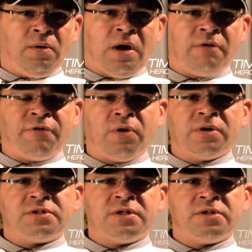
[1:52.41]
Our
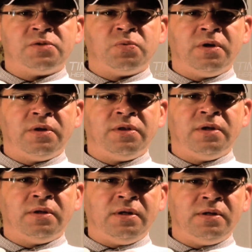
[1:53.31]
focus is
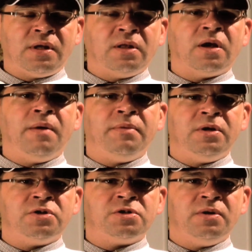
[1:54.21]
within the telecom
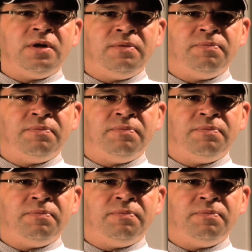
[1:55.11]
industry,